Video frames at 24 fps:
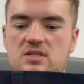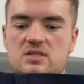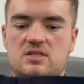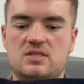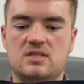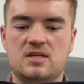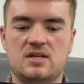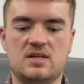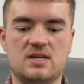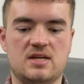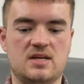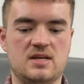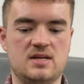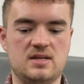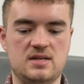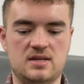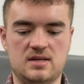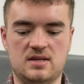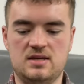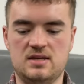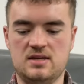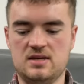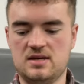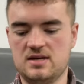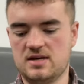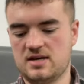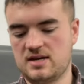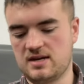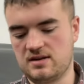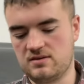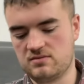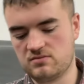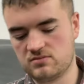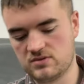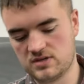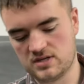sticker. Again,
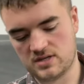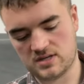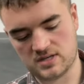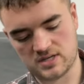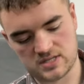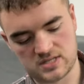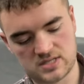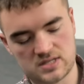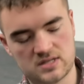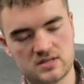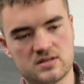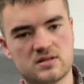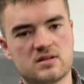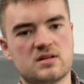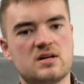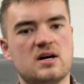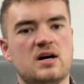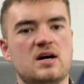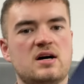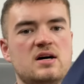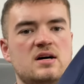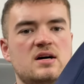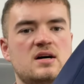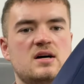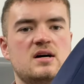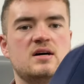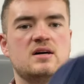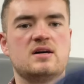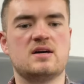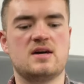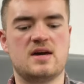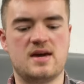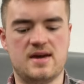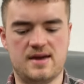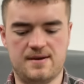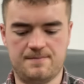really nice. Carhartt.
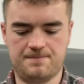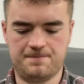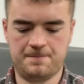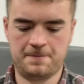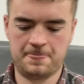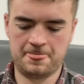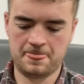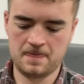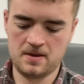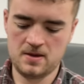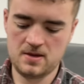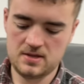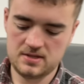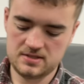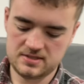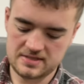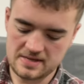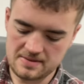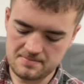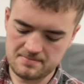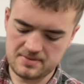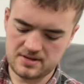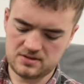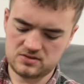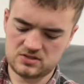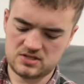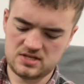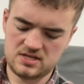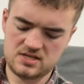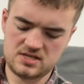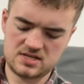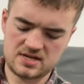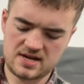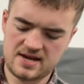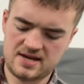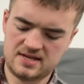£10 each,
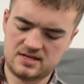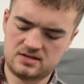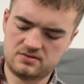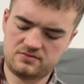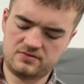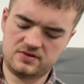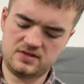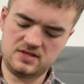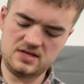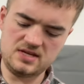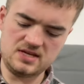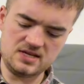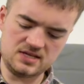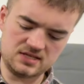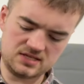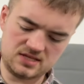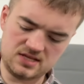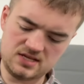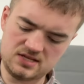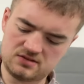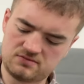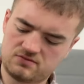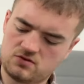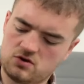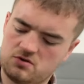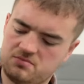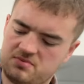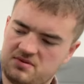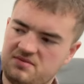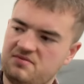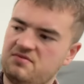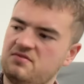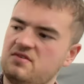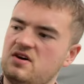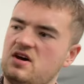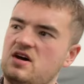and for these have got to be
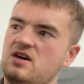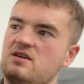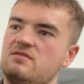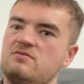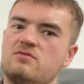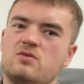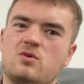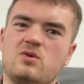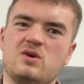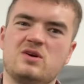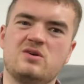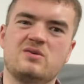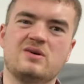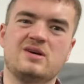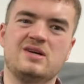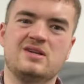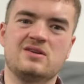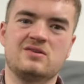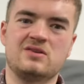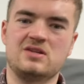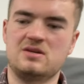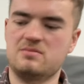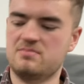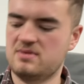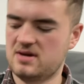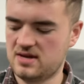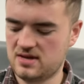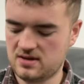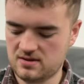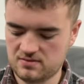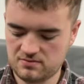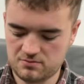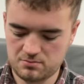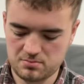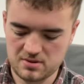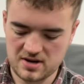30-40 quid on eBay.
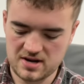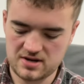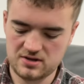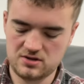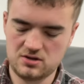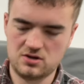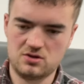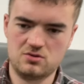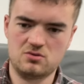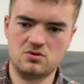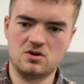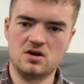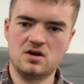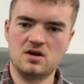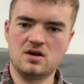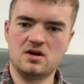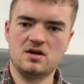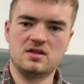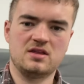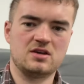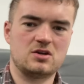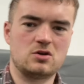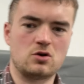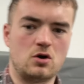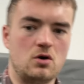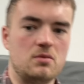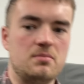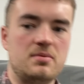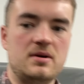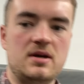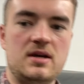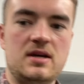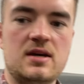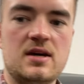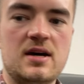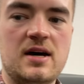Brand new, got to
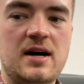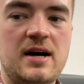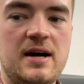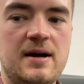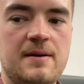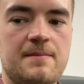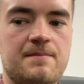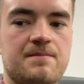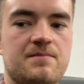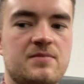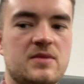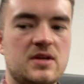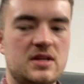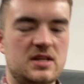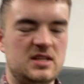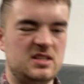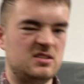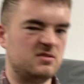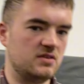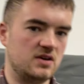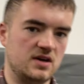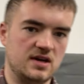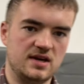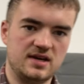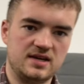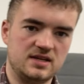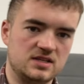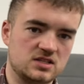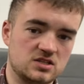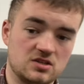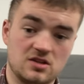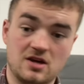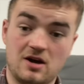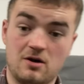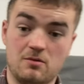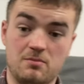be at least 30. So
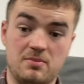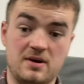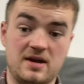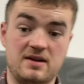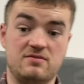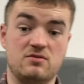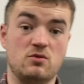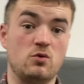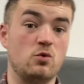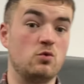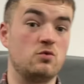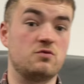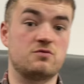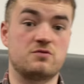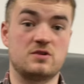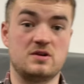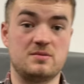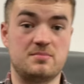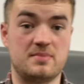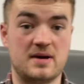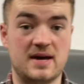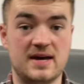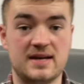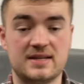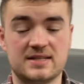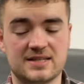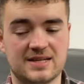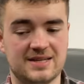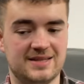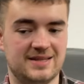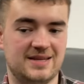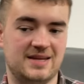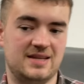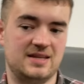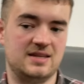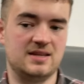that'll pay for all 3 pairs, and
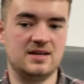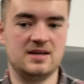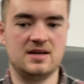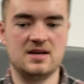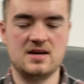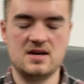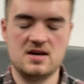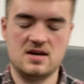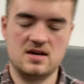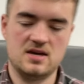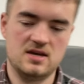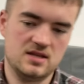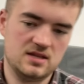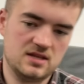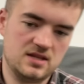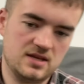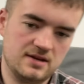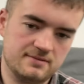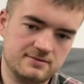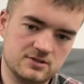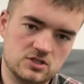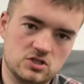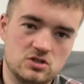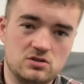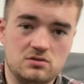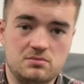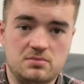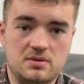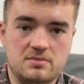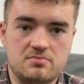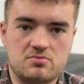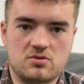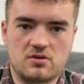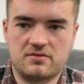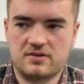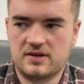then the other 2 will be
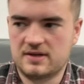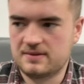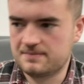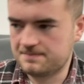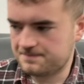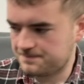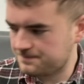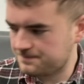profit.